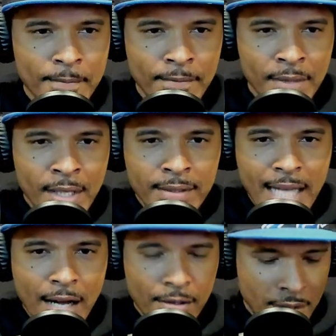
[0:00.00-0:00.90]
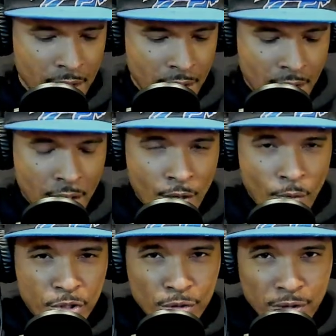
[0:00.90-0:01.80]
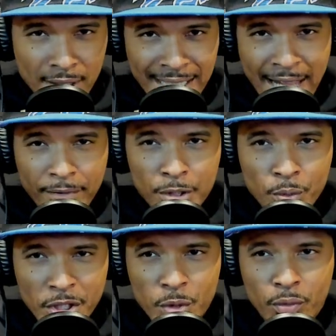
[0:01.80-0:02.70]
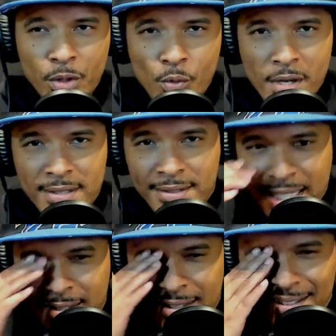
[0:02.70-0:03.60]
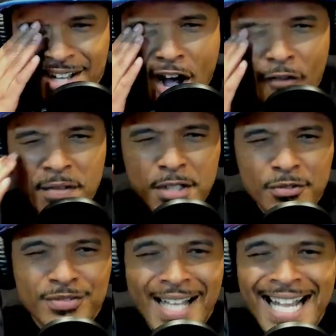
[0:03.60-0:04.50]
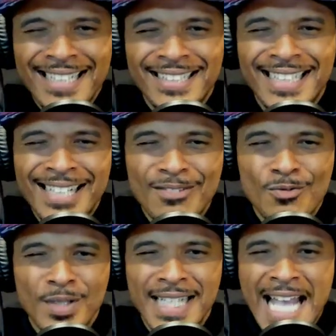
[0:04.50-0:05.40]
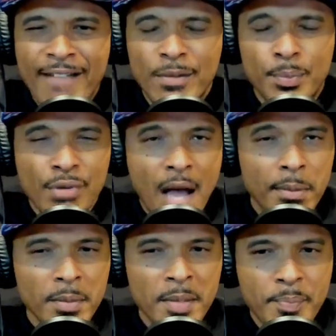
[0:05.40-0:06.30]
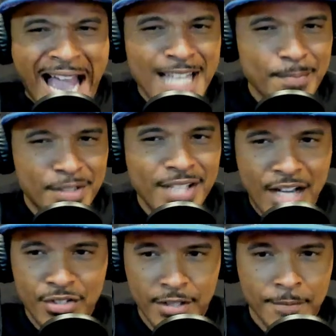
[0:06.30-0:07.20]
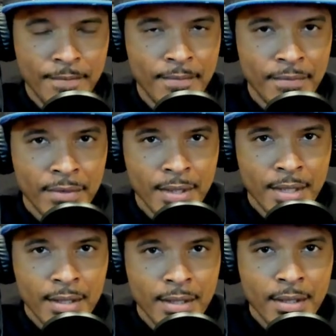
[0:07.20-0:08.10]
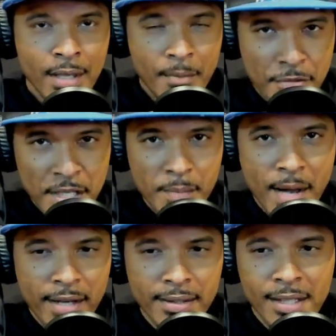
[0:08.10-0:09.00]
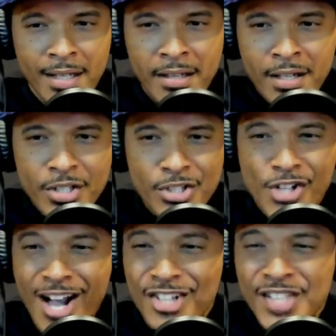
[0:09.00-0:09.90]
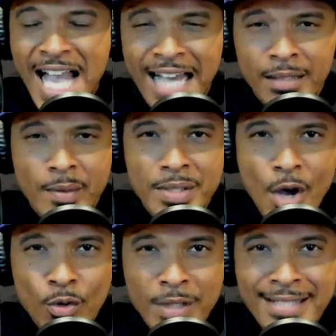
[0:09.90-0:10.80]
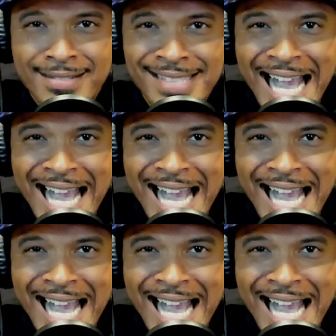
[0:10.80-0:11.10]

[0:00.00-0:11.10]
Now, when you look at the 2021 season, the offensive line didn't really have a problem in pass protection. I mean, think about it. Josh Allen was only sacked